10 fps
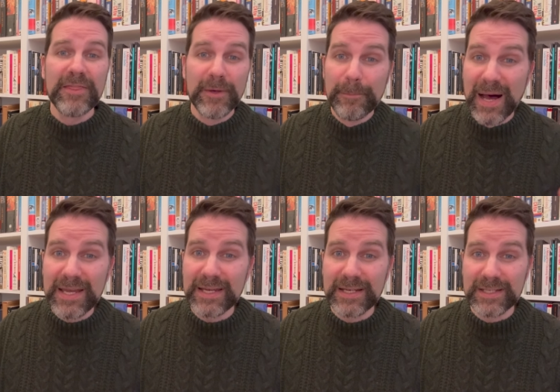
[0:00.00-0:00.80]
the
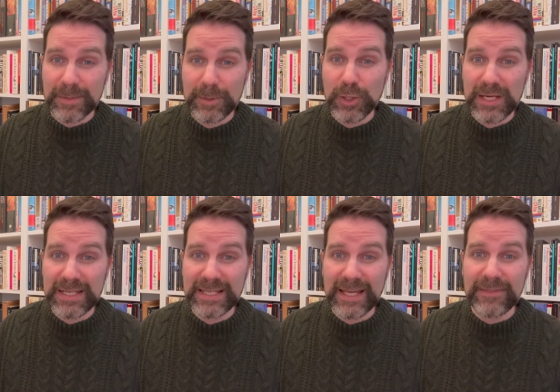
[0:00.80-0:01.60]
Miya
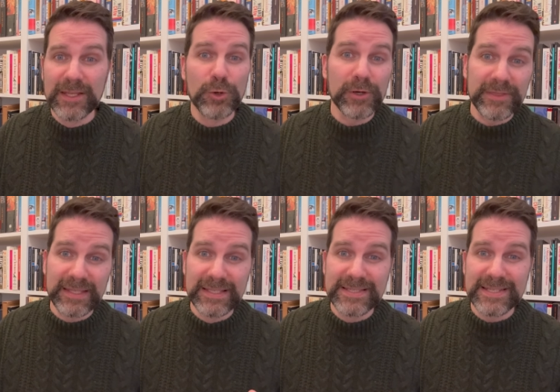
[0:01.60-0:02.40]
community in the
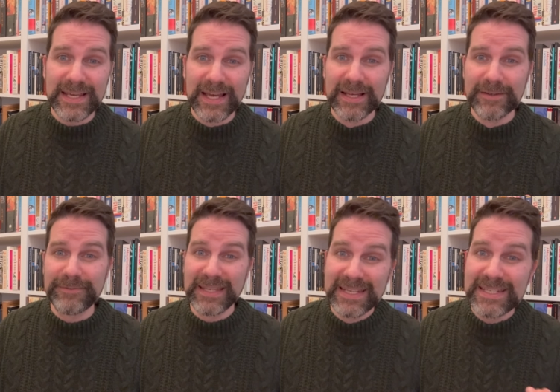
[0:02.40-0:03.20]
northeast
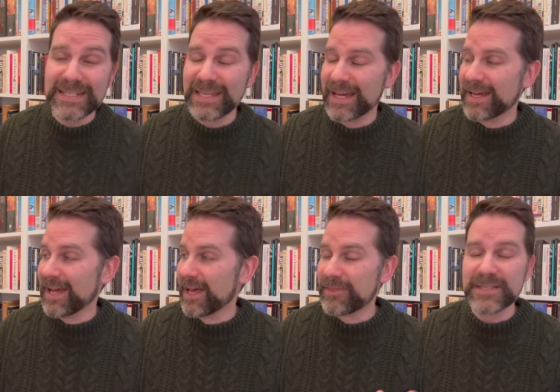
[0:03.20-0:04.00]
of India.
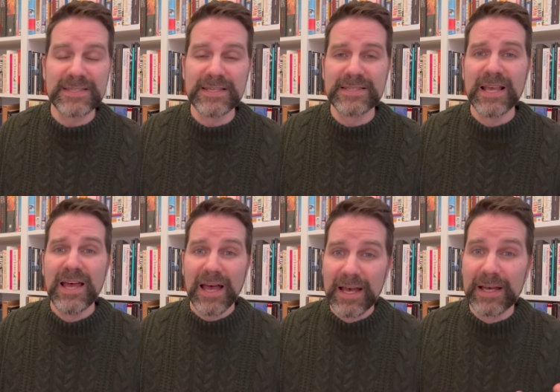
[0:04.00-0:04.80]
Uh, this is
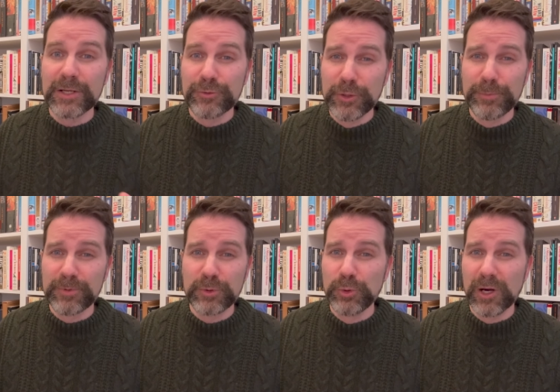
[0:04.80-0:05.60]
a group
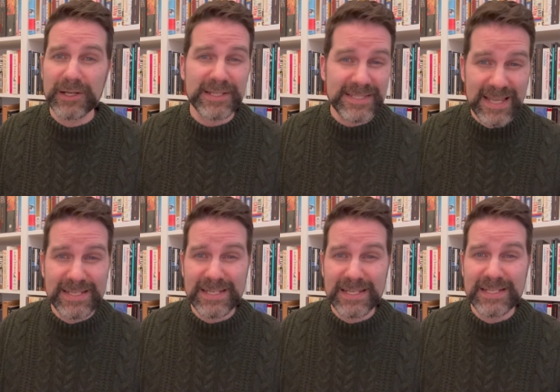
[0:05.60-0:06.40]
who are
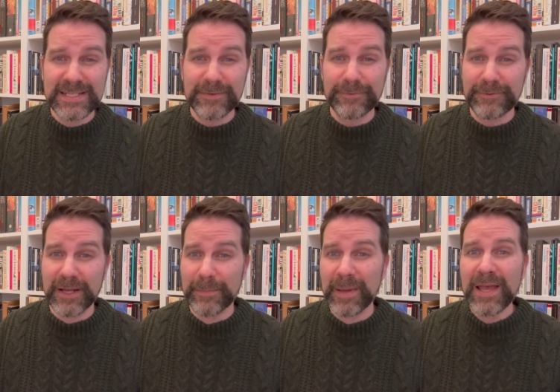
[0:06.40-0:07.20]
descended
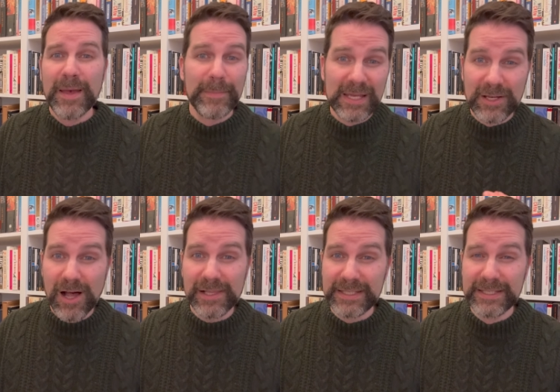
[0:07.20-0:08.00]
from
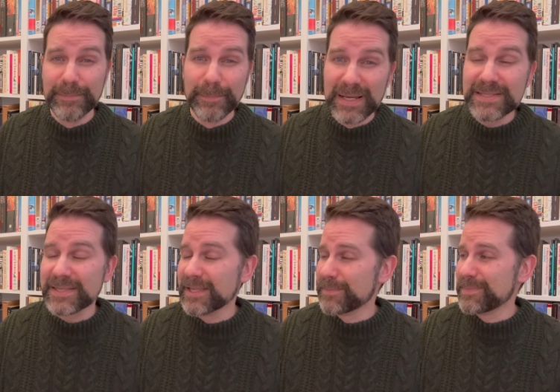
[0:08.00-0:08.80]
Bengali
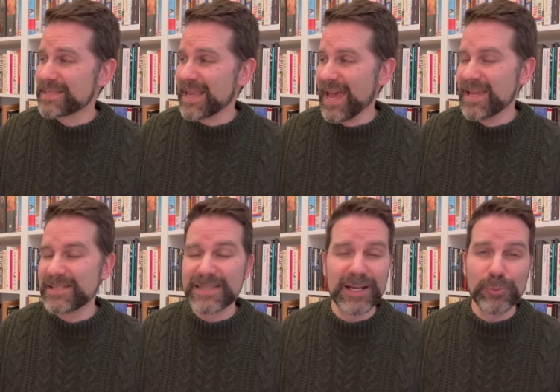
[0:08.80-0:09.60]
Muslims,
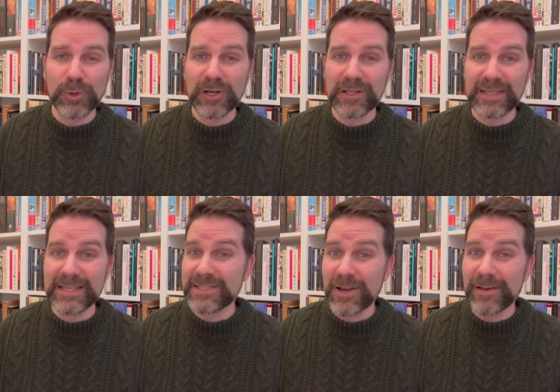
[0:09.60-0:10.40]
and their work
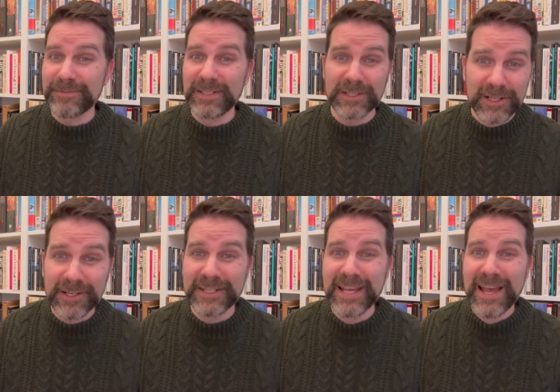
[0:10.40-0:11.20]
isn't often heard